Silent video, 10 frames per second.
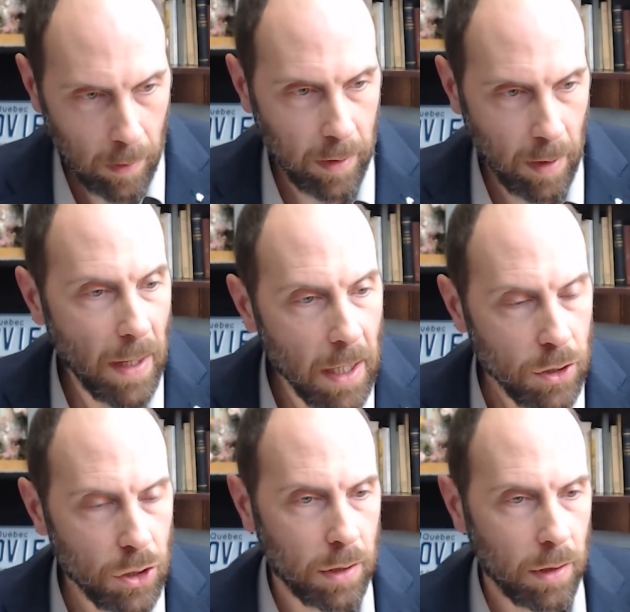
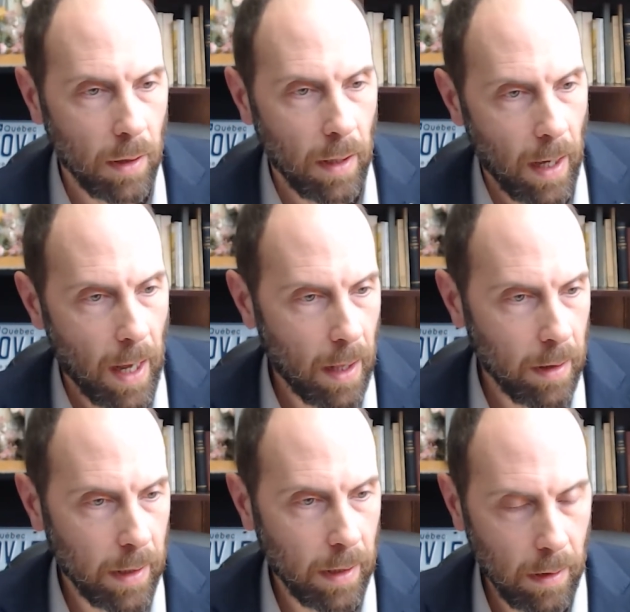diminished
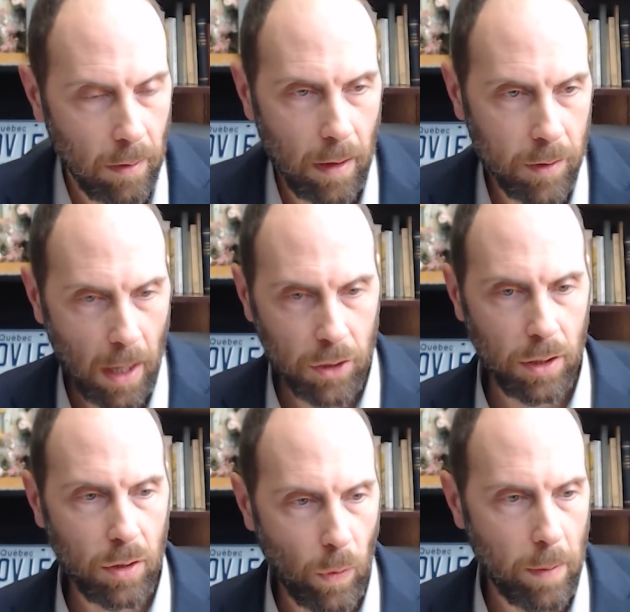and the
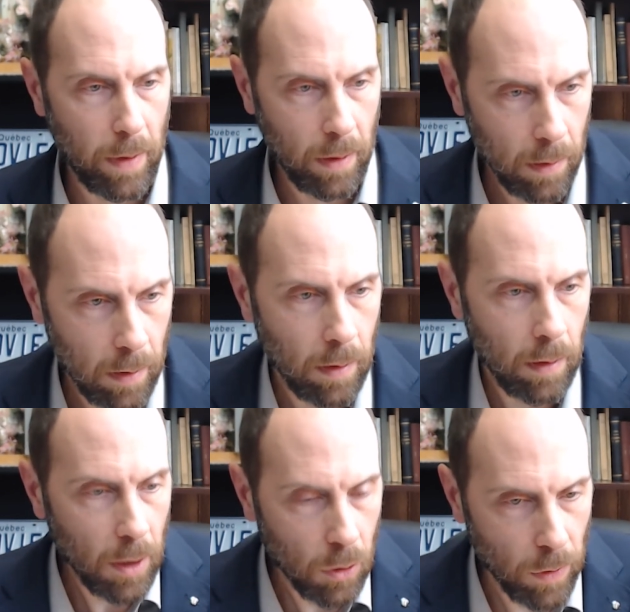attraction to women
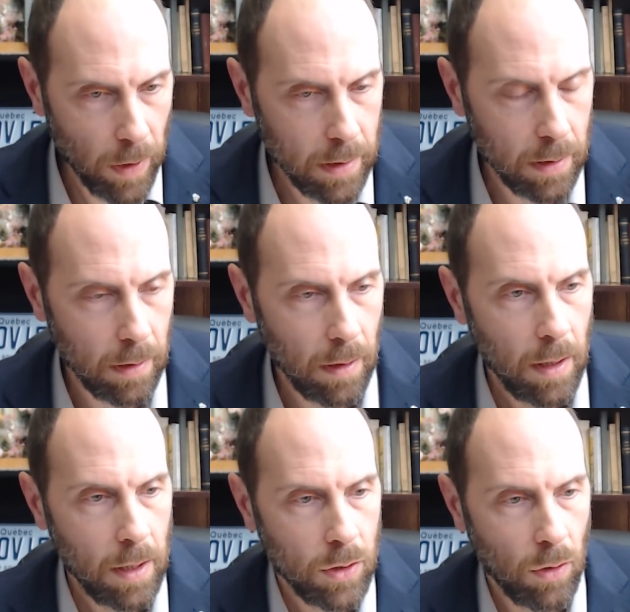increased
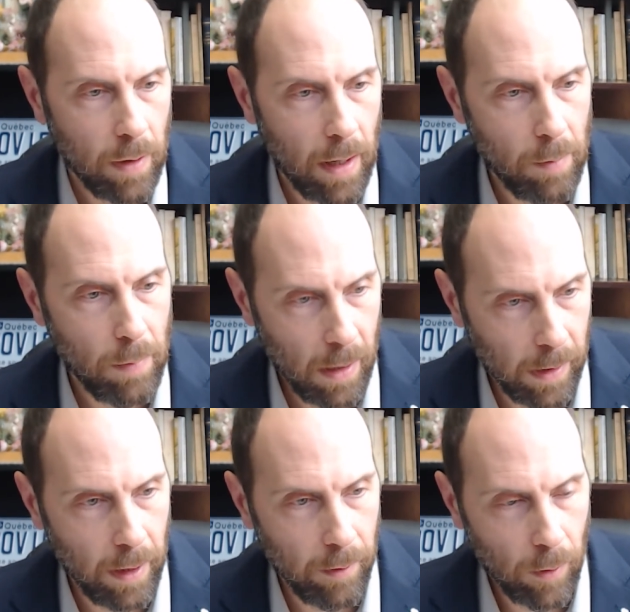so that I may
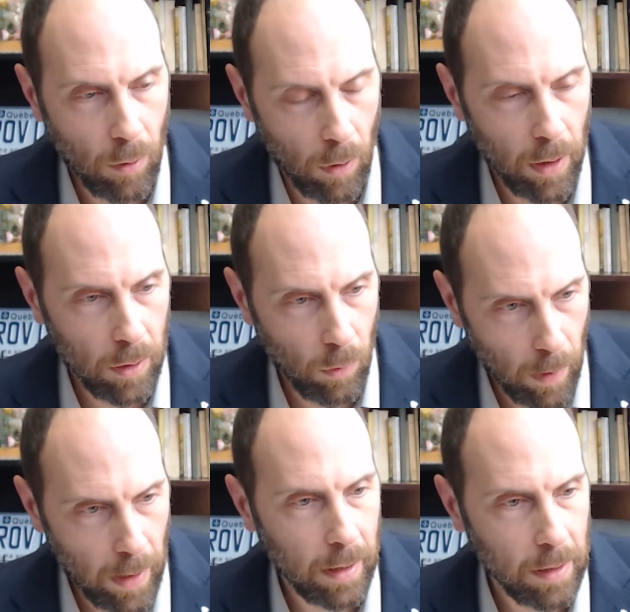live according to
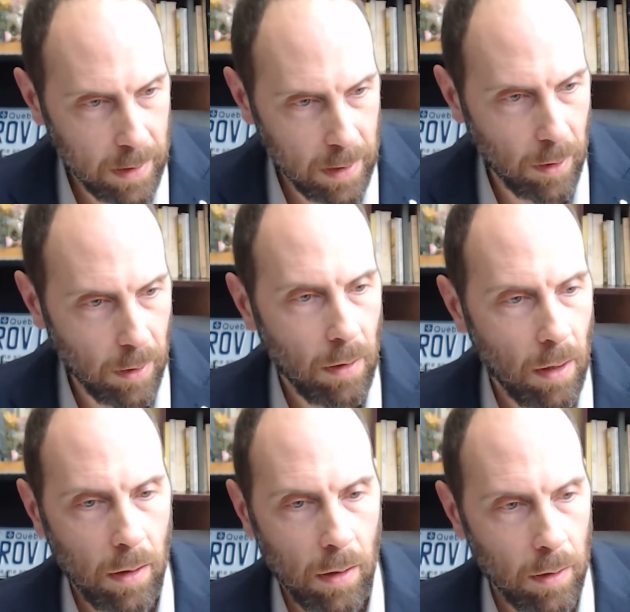what I consider
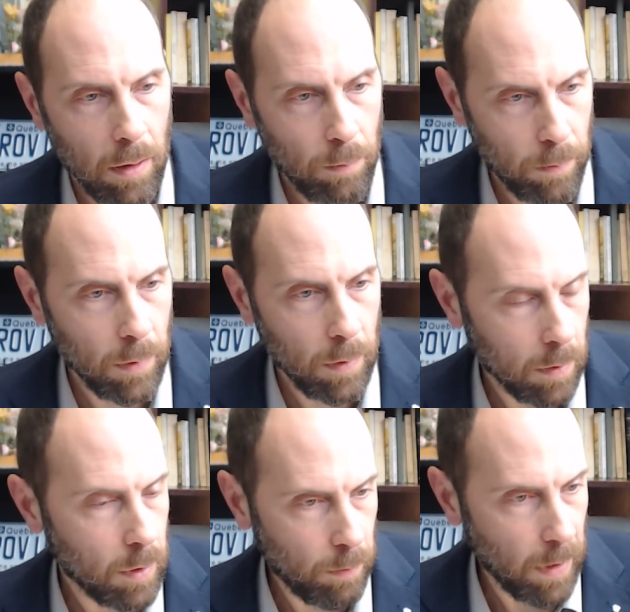
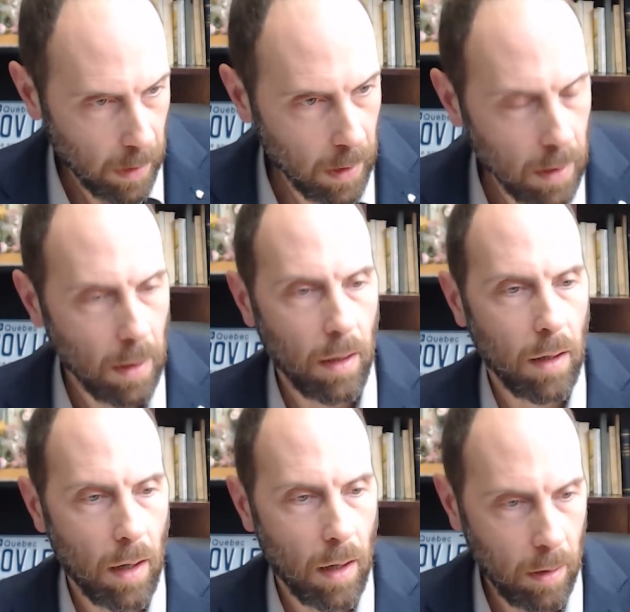to be
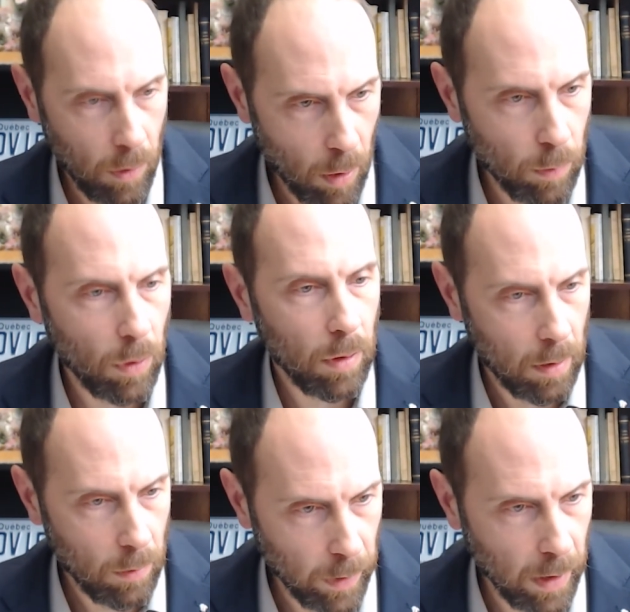a normal
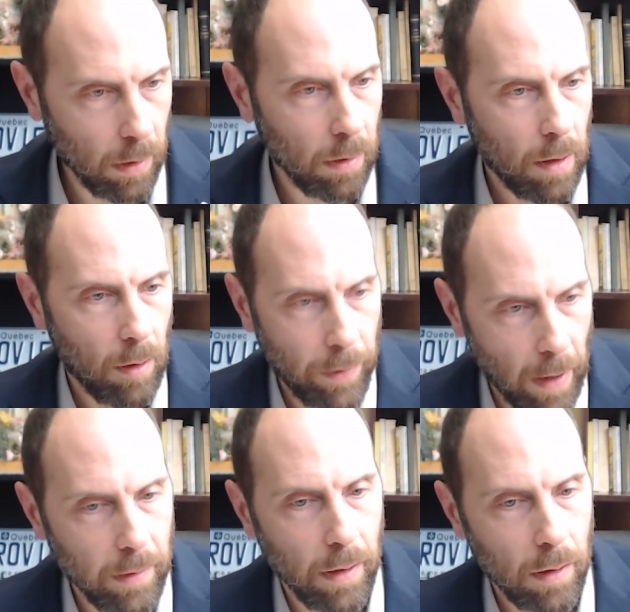and real,
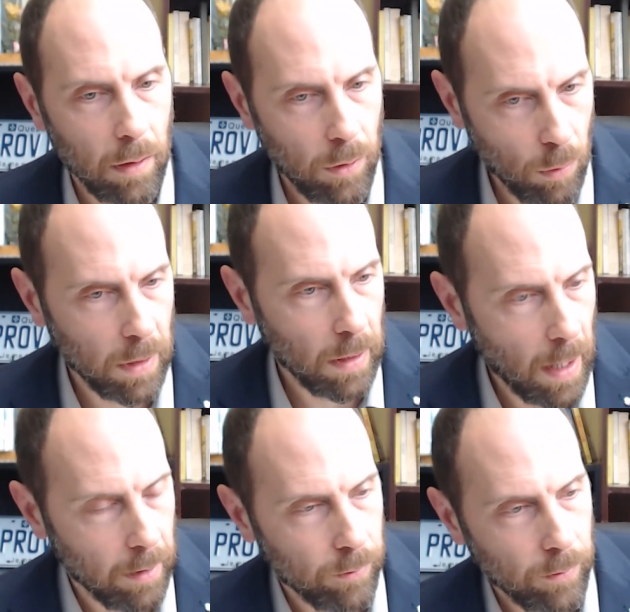authentic human
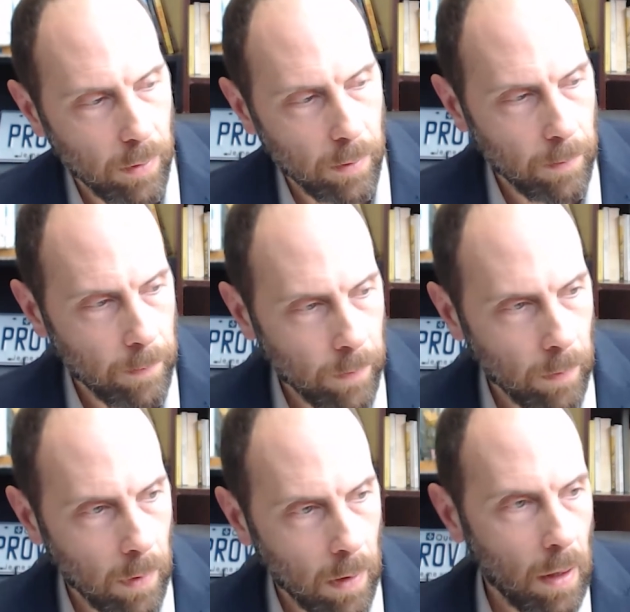life.
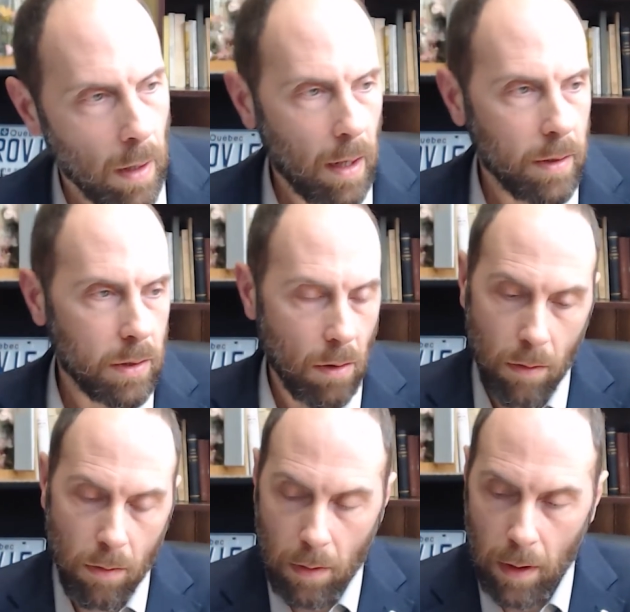And
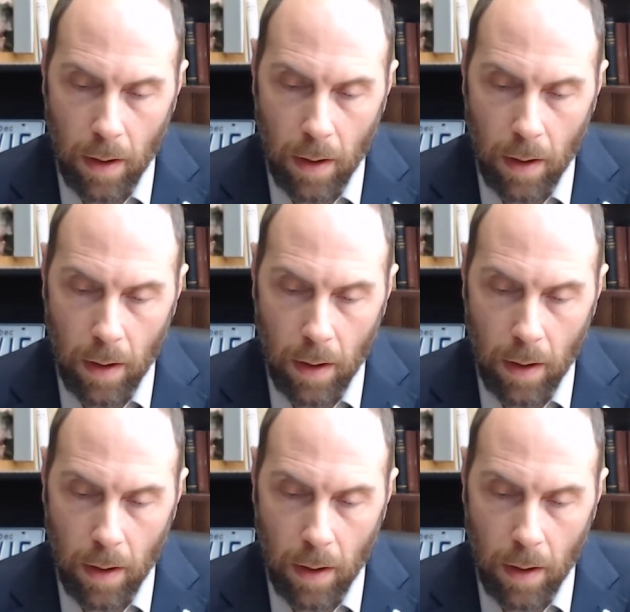so